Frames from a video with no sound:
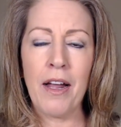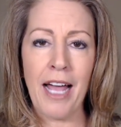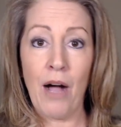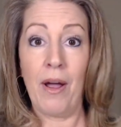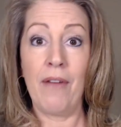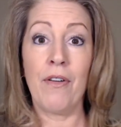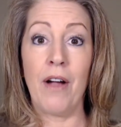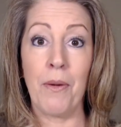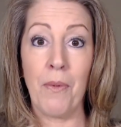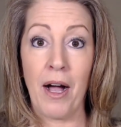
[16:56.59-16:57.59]
however
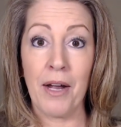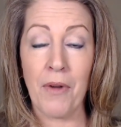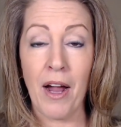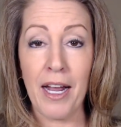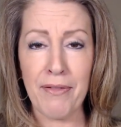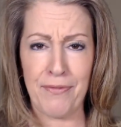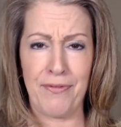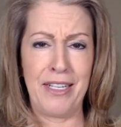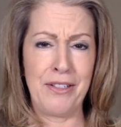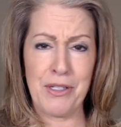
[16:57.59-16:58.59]
I want, right? If it
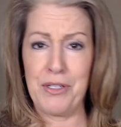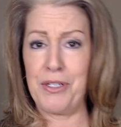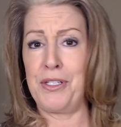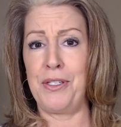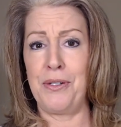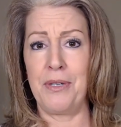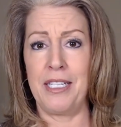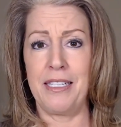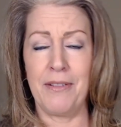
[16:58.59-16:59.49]
feels good, do it.